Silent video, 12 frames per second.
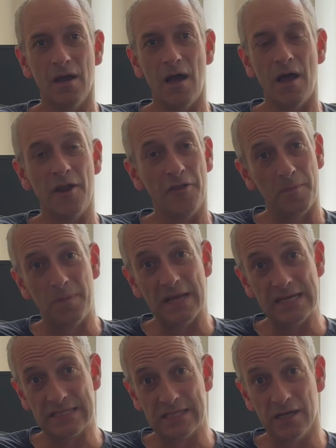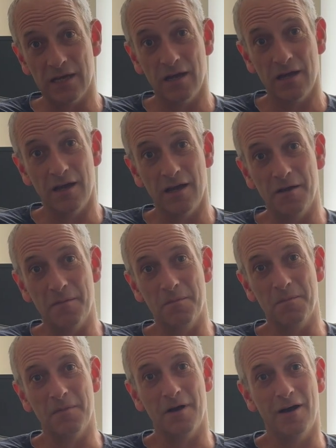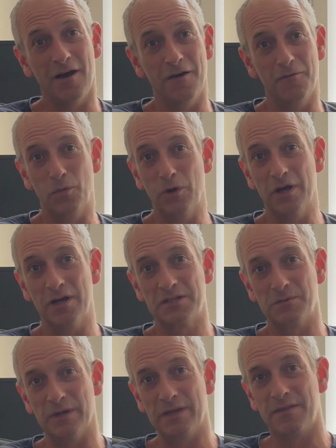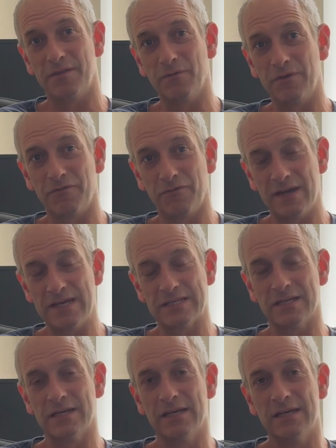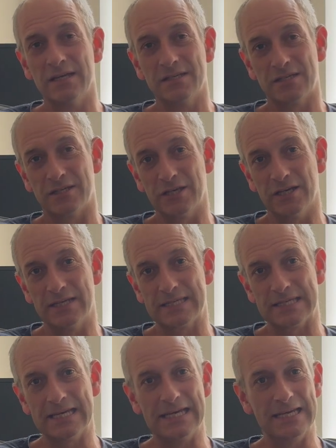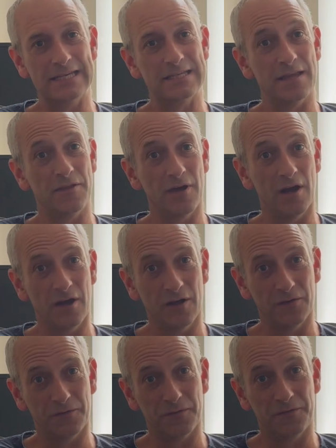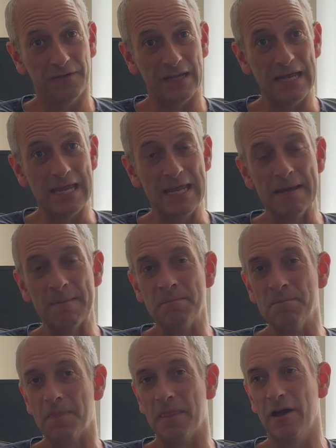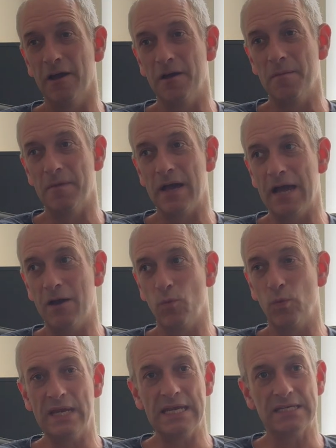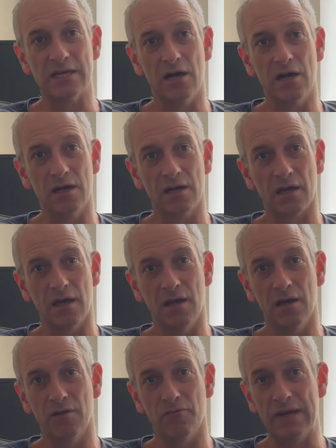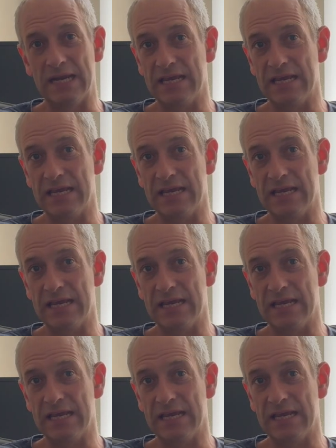Another place that I've worked with Fraser Sturt is the Isles of Scilly, and we dug a really